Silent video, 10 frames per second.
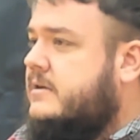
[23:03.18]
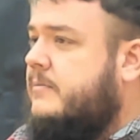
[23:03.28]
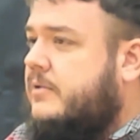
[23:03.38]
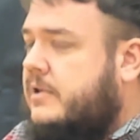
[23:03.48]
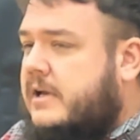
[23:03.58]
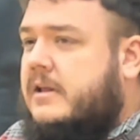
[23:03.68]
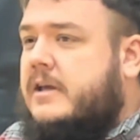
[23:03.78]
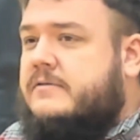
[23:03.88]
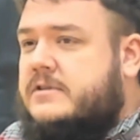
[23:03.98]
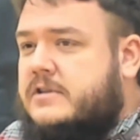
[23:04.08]
completely
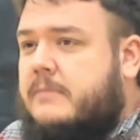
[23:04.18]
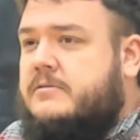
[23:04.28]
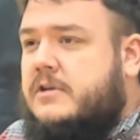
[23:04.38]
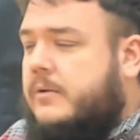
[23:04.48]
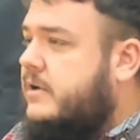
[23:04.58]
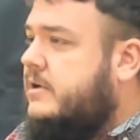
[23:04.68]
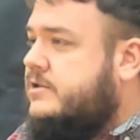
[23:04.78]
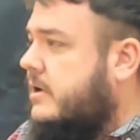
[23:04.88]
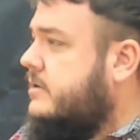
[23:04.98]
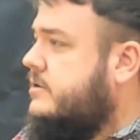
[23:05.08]
have stopped going to
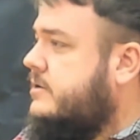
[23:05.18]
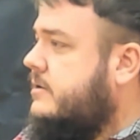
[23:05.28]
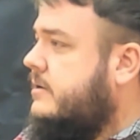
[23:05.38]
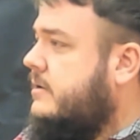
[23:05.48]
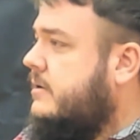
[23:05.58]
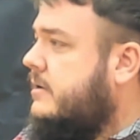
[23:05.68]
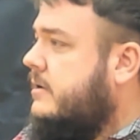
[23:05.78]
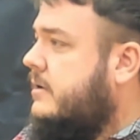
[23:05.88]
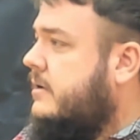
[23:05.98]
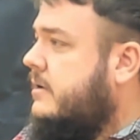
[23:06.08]
church
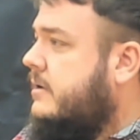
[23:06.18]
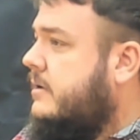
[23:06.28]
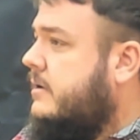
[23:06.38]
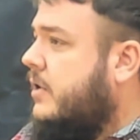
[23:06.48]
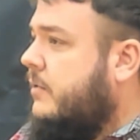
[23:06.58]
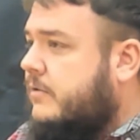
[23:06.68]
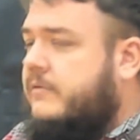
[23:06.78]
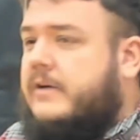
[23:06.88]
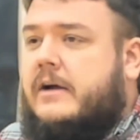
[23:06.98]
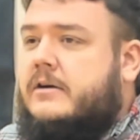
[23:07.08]
over
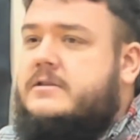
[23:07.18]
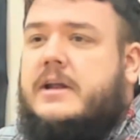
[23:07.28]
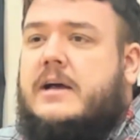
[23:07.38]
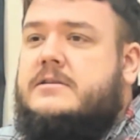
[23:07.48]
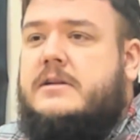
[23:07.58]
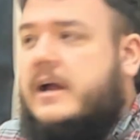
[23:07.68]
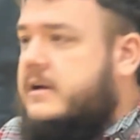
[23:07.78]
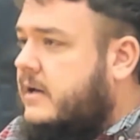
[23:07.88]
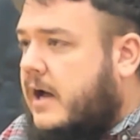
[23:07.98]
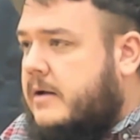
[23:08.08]
a virus that has a
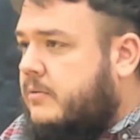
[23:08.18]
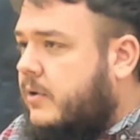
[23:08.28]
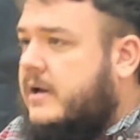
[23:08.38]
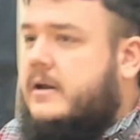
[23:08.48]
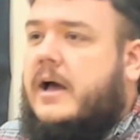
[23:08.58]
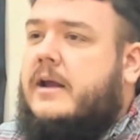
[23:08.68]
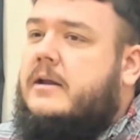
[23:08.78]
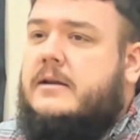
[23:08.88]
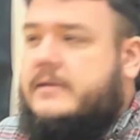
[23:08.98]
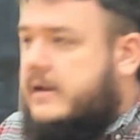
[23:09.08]

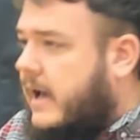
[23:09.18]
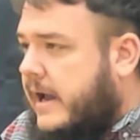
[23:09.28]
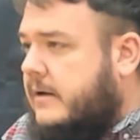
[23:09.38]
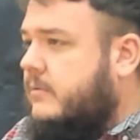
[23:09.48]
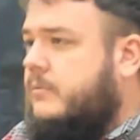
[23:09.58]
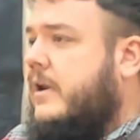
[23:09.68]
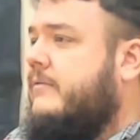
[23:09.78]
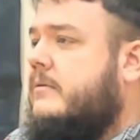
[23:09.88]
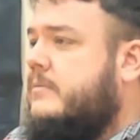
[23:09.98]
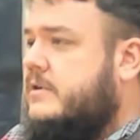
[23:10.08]

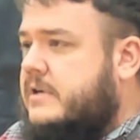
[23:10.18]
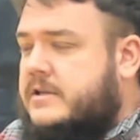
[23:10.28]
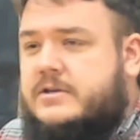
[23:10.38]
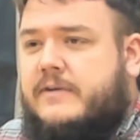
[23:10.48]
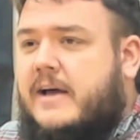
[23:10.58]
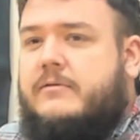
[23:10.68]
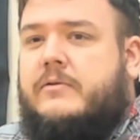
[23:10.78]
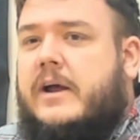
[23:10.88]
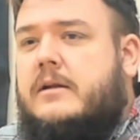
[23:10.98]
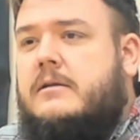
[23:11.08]
99.99-whatever-percent survival rate.